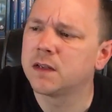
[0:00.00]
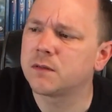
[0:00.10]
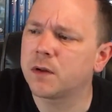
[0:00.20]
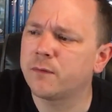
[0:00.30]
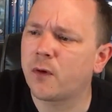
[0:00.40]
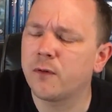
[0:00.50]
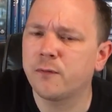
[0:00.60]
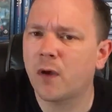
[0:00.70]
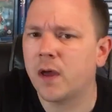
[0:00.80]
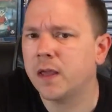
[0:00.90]
25,
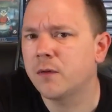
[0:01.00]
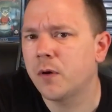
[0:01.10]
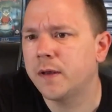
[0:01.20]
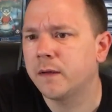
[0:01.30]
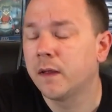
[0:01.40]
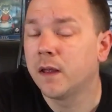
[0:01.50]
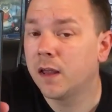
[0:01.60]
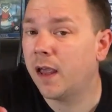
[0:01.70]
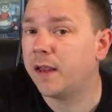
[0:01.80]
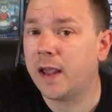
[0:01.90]
30 quid.
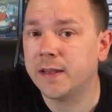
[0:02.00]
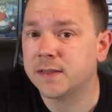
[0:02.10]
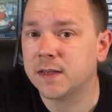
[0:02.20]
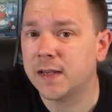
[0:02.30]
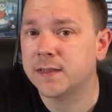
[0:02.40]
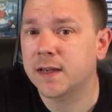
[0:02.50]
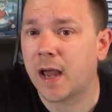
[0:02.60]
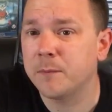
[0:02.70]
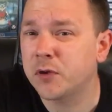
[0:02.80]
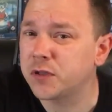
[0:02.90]
It's a
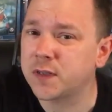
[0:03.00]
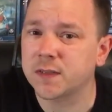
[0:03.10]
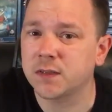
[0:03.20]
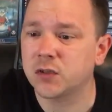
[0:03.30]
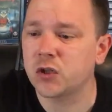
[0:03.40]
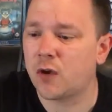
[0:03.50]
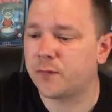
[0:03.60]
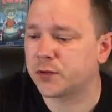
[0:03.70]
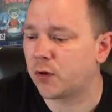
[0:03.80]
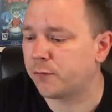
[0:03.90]
game, because it doesn't
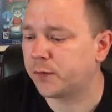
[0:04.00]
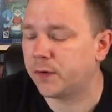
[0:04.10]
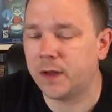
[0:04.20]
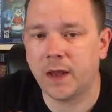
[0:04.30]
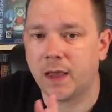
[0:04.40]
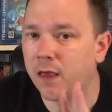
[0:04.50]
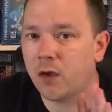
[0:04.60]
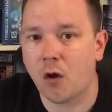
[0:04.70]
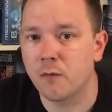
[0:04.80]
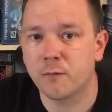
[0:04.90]
surface often, it
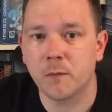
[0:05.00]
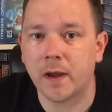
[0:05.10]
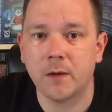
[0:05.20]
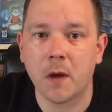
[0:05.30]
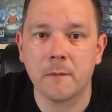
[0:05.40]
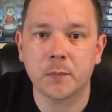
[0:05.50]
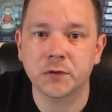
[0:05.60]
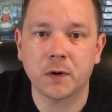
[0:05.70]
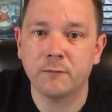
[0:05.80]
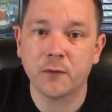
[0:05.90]
can go from anywhere
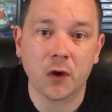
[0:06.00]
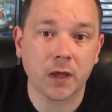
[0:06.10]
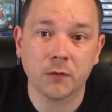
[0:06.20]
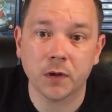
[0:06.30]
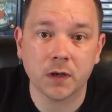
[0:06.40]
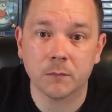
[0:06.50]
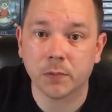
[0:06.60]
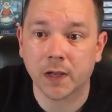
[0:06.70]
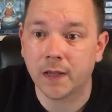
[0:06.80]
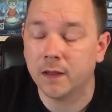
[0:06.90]
between 30 quid
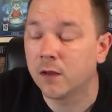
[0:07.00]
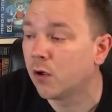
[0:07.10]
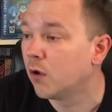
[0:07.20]
complete